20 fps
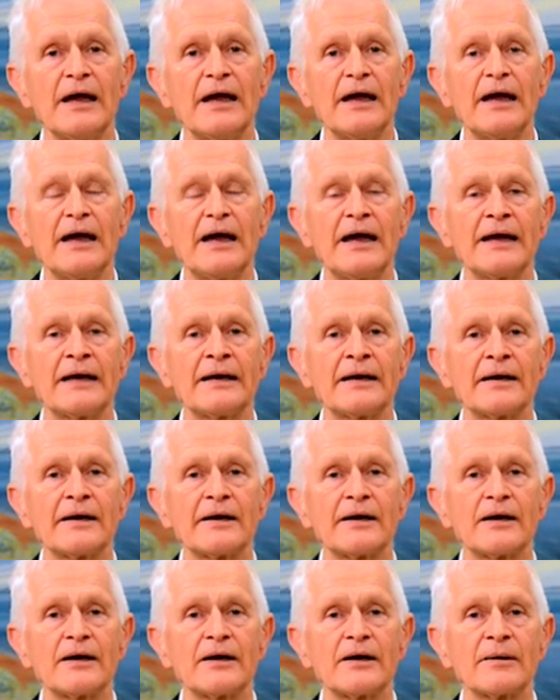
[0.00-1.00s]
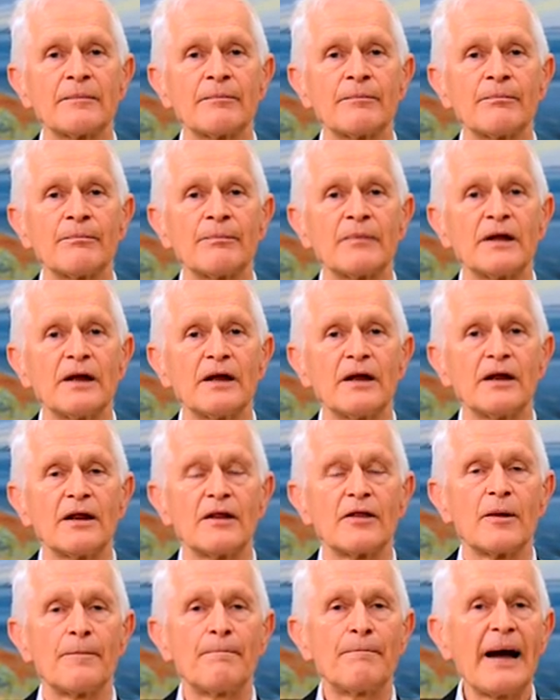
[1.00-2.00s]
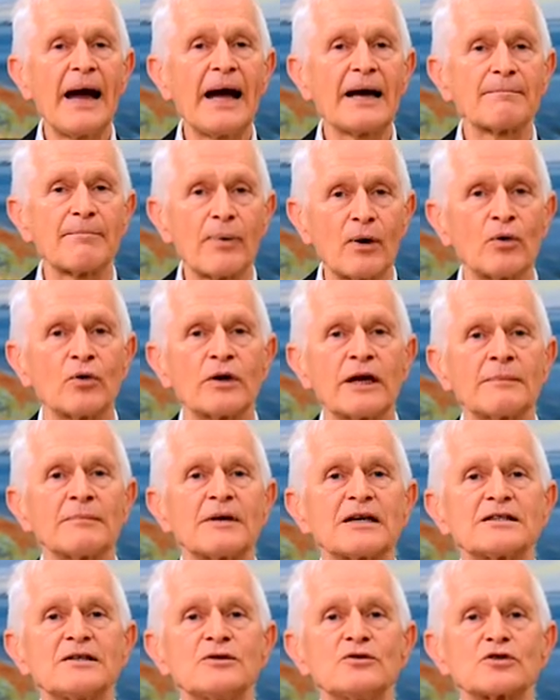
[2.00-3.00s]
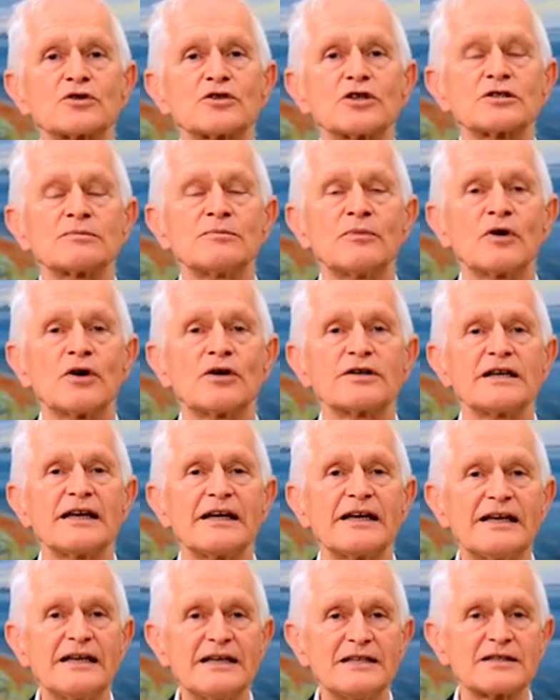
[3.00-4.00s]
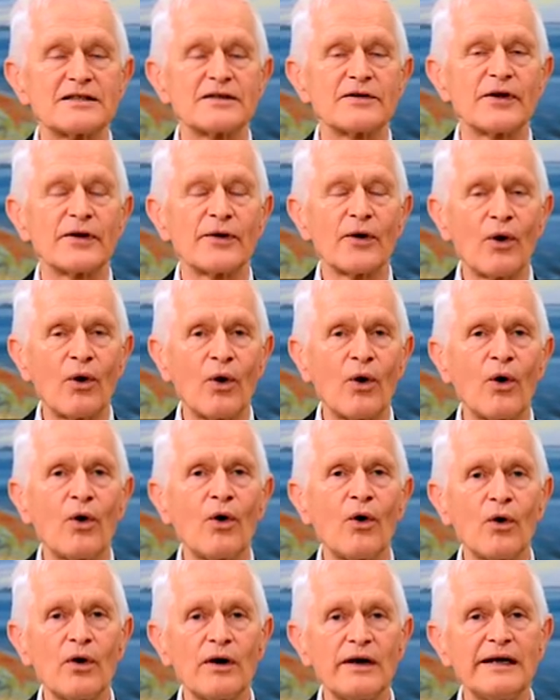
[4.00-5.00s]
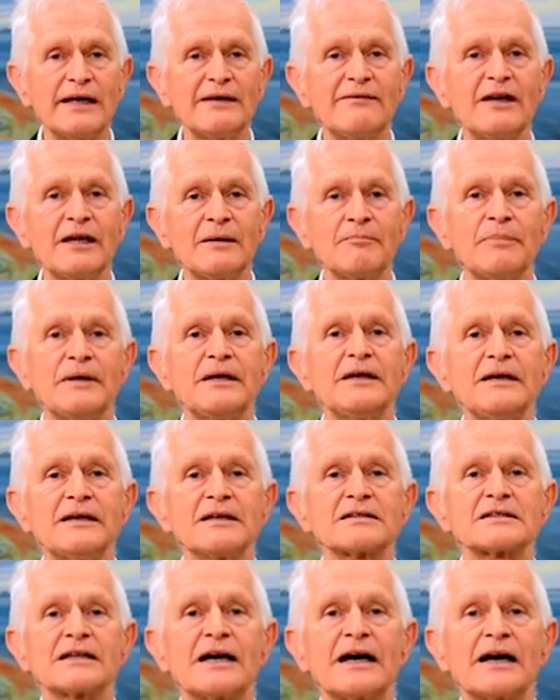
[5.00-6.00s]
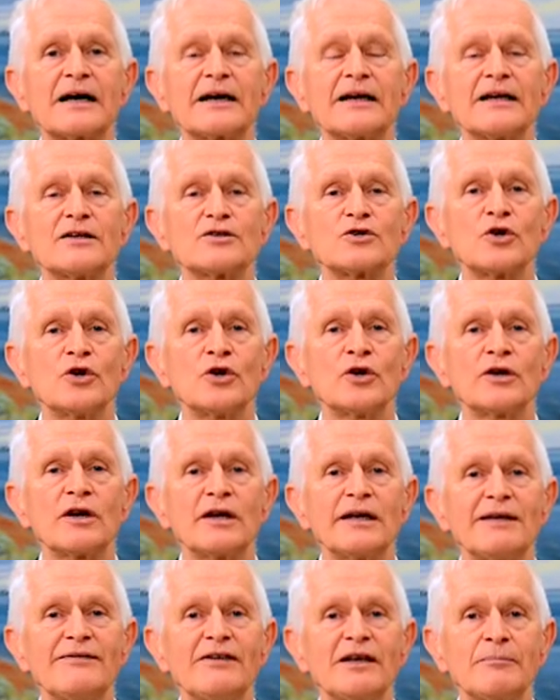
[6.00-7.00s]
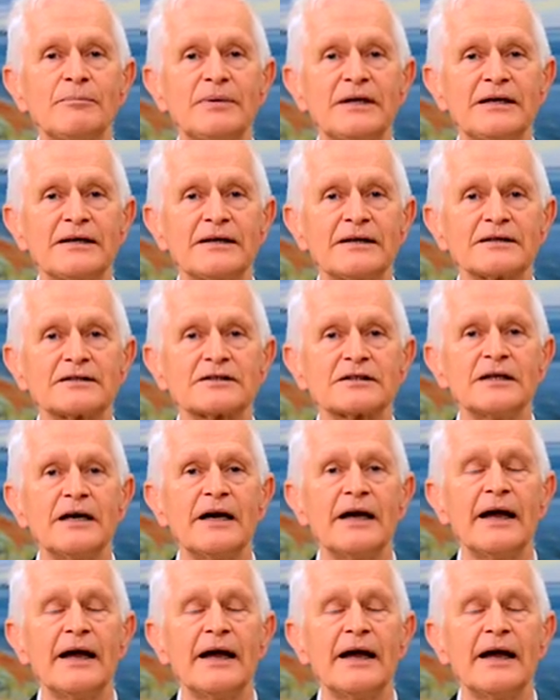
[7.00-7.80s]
And the backbone in Martinus' cosmology is that all living beings are eternal living beings.